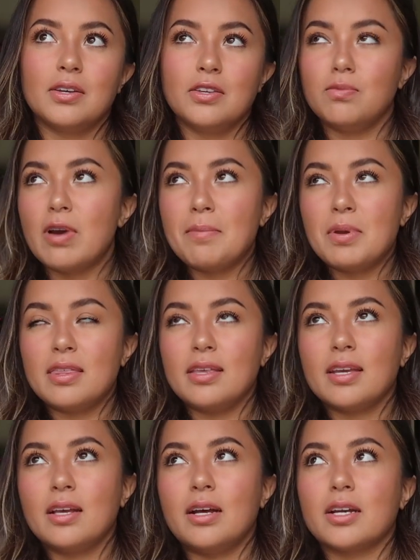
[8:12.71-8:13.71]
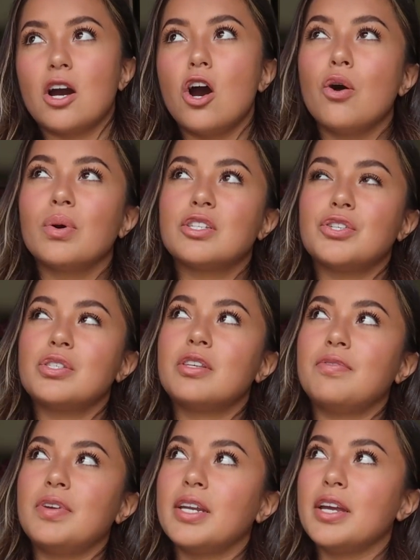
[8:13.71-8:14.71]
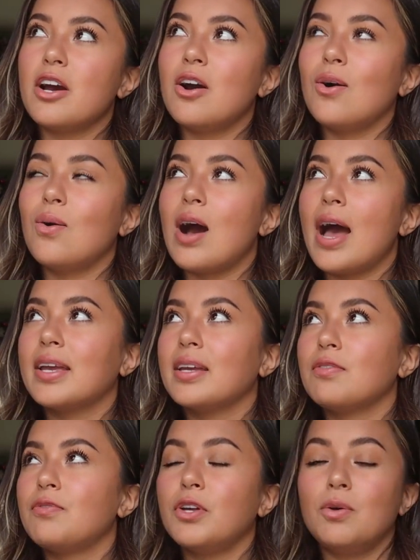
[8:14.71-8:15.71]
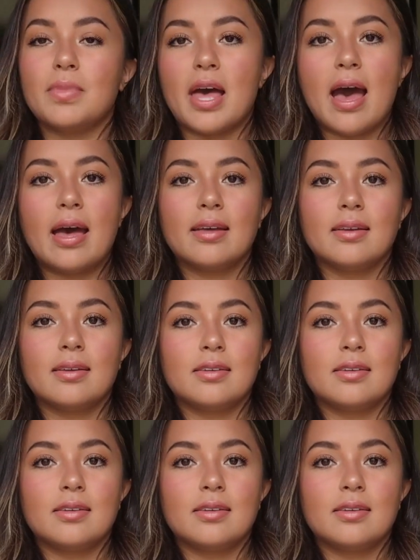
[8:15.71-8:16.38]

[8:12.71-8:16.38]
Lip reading: You might be thinking like, oh, it's just a video, I can film that